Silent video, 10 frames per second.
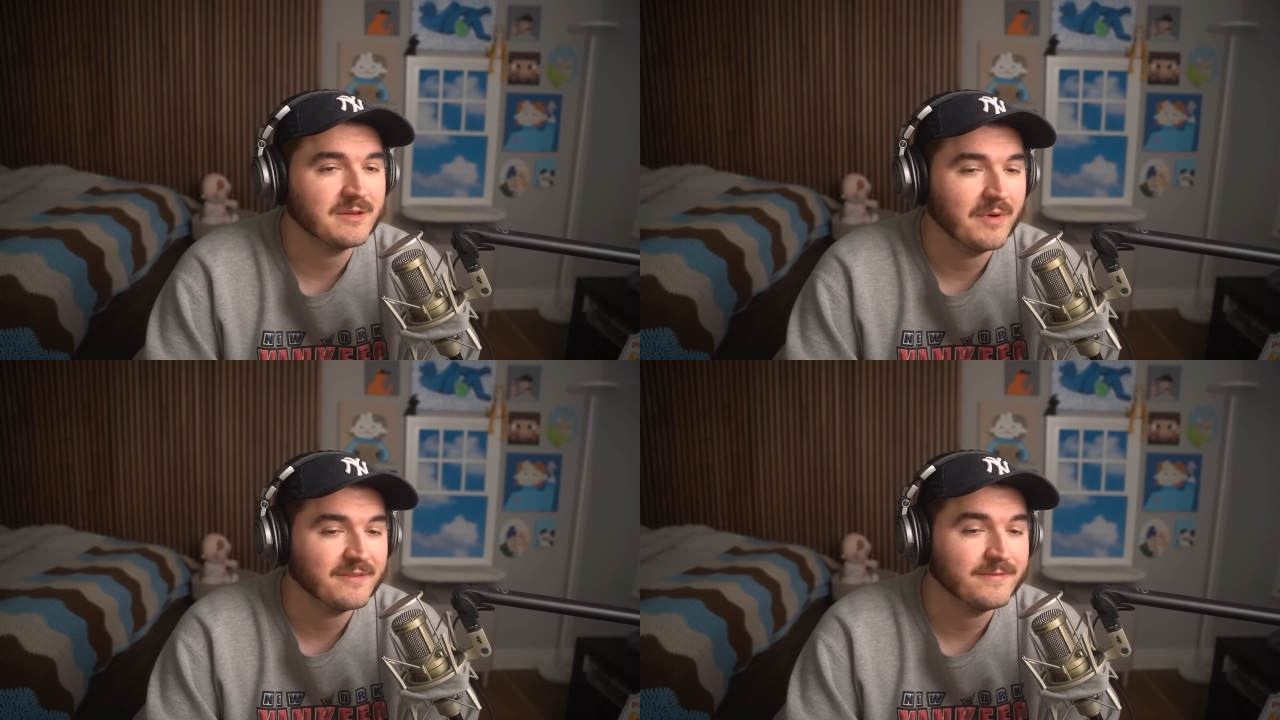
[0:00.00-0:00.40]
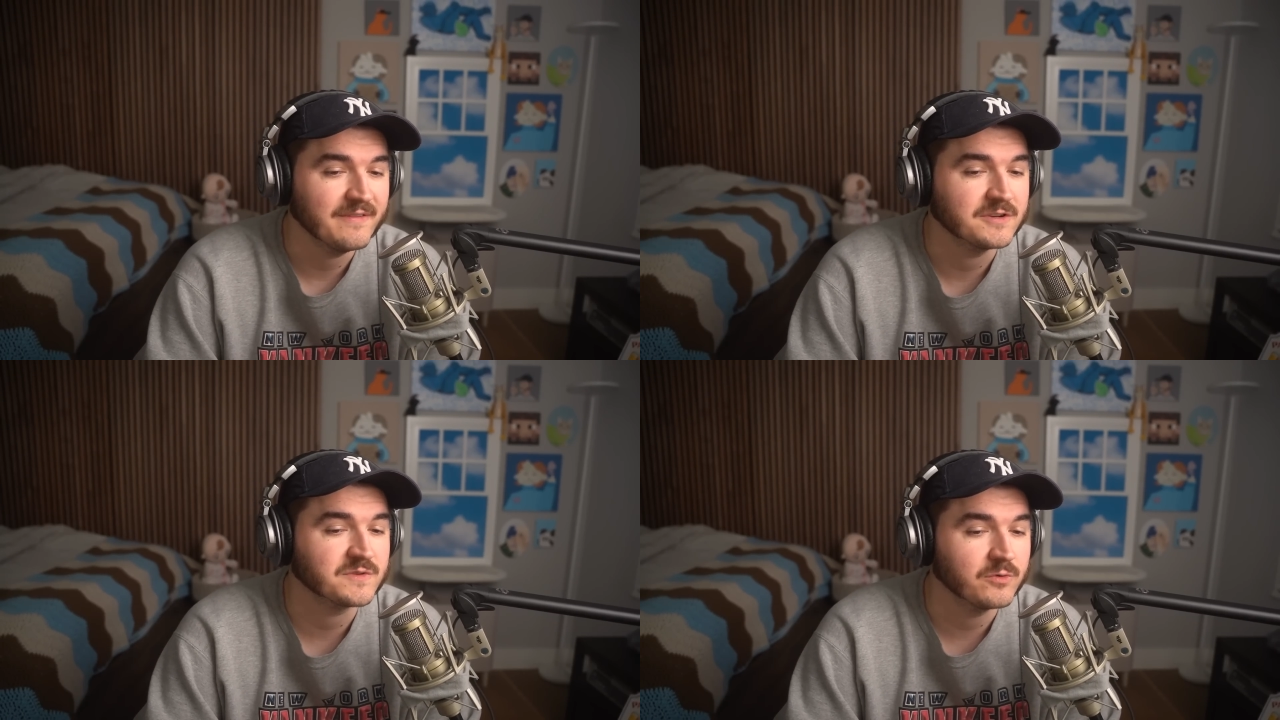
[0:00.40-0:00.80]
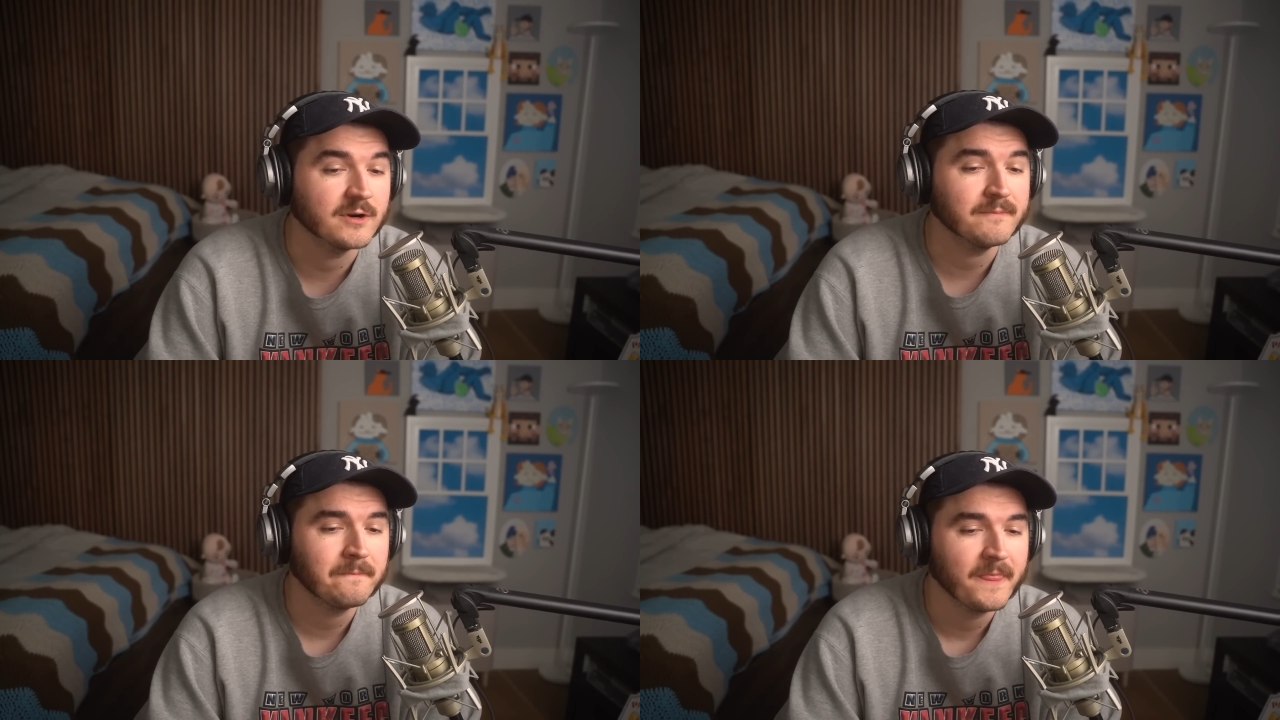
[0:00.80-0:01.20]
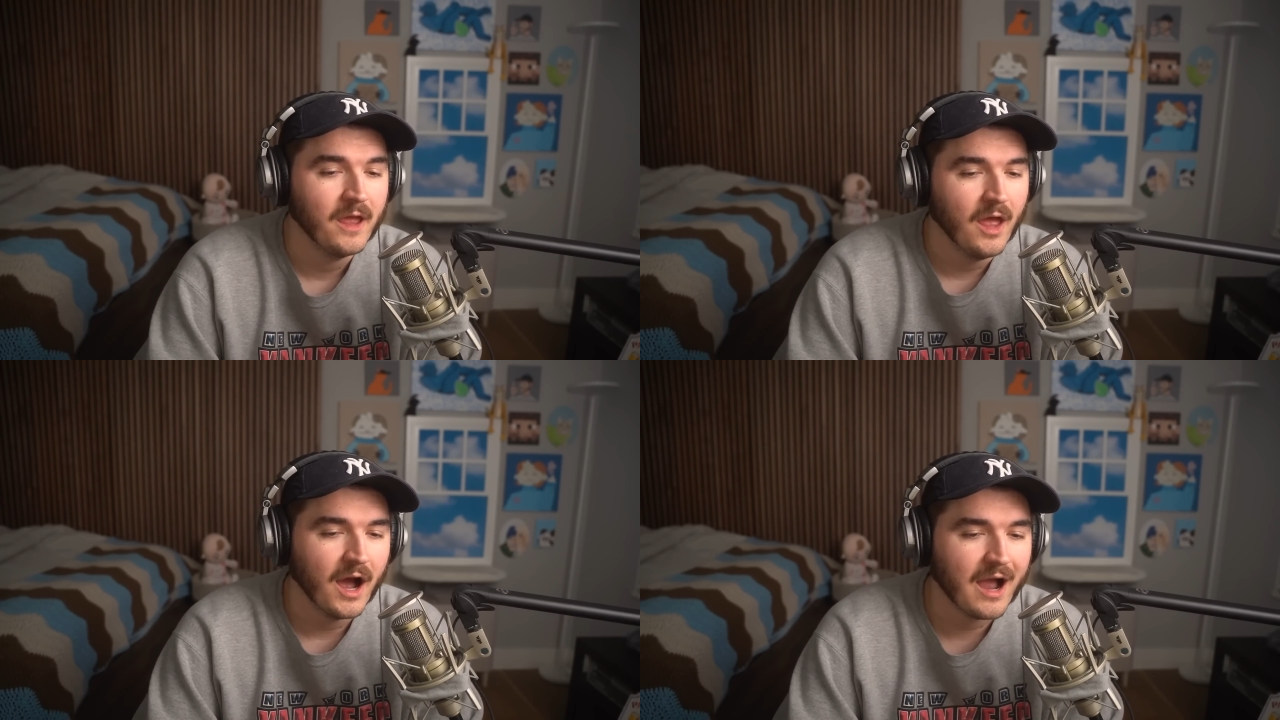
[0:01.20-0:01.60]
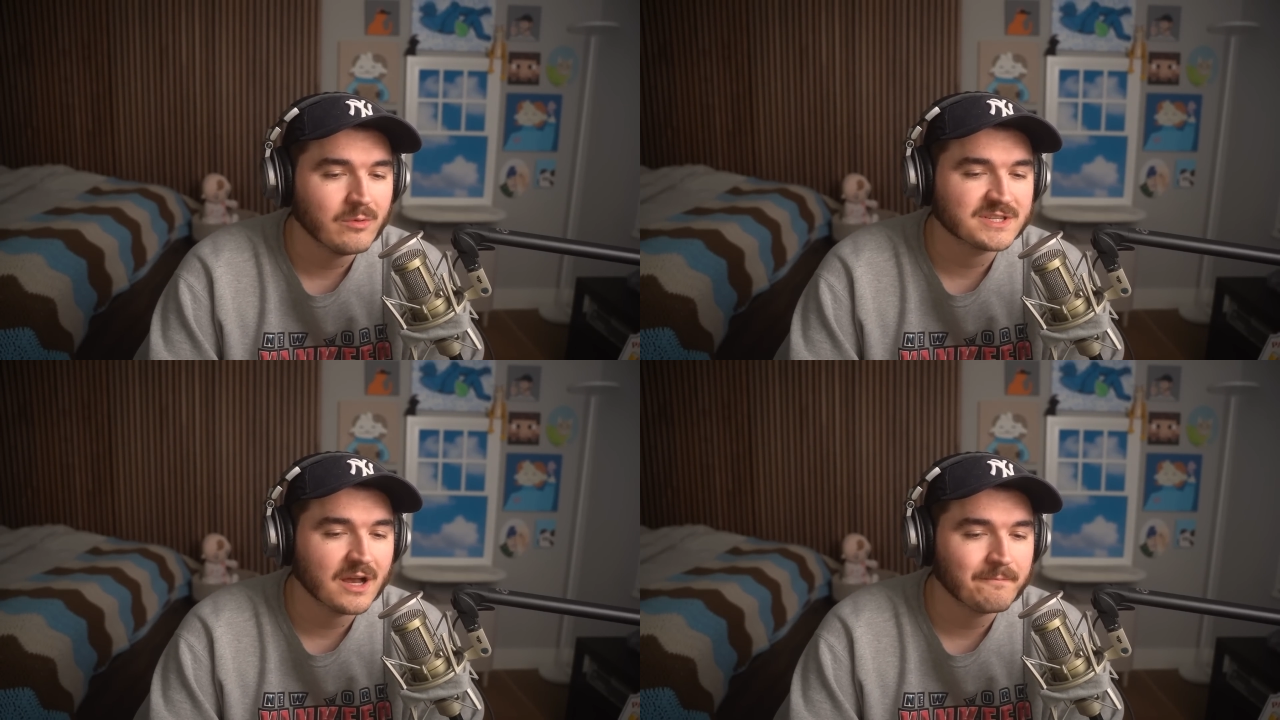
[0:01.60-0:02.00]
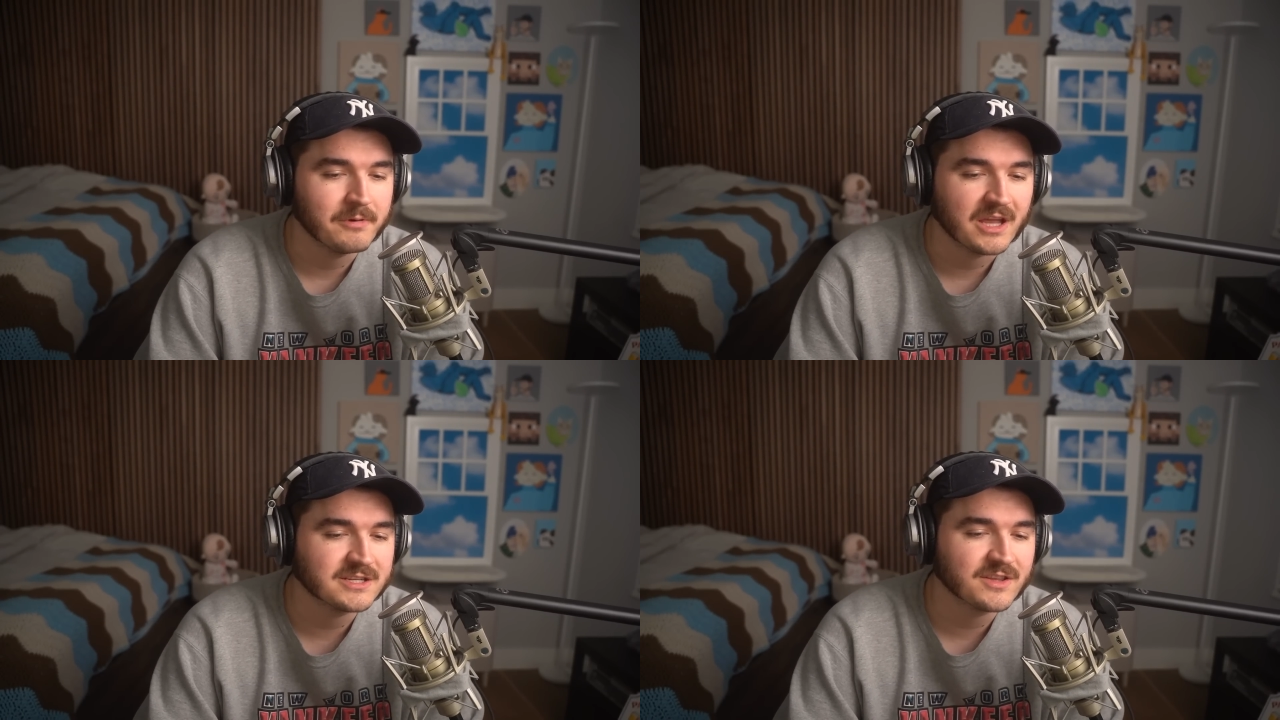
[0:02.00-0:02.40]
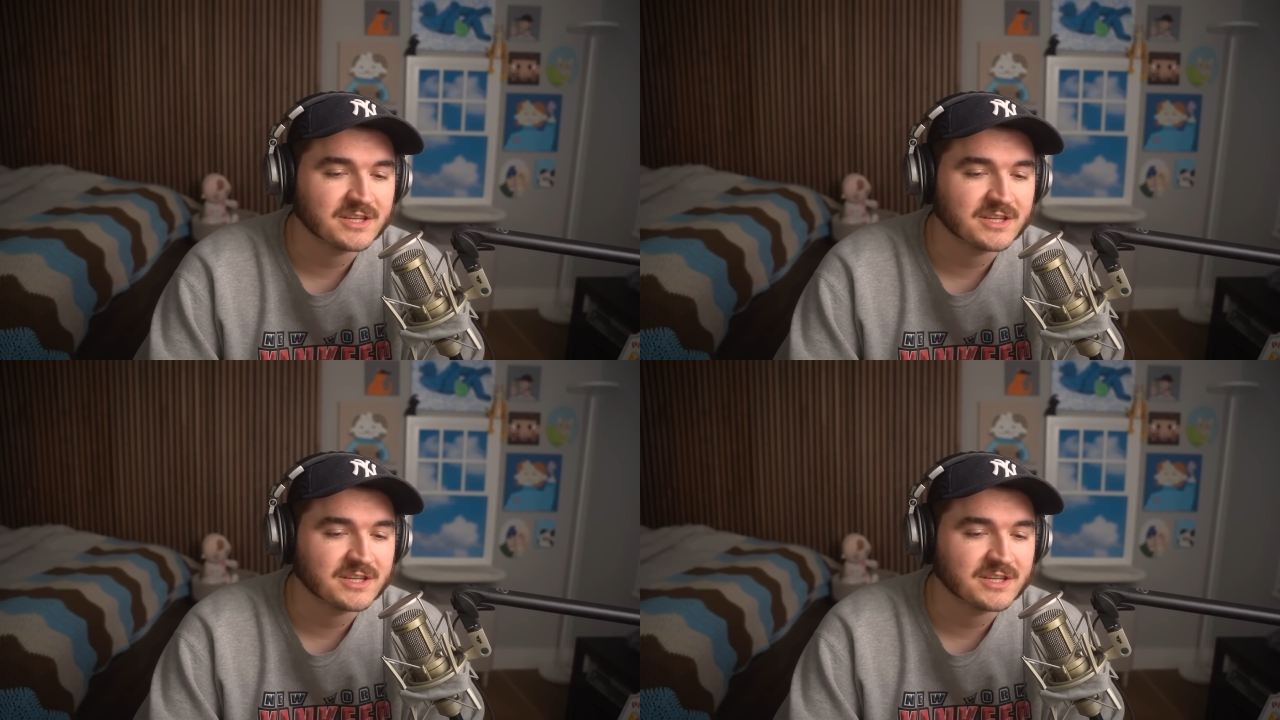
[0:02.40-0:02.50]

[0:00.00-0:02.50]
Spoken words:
my favorite sport. I was up because of the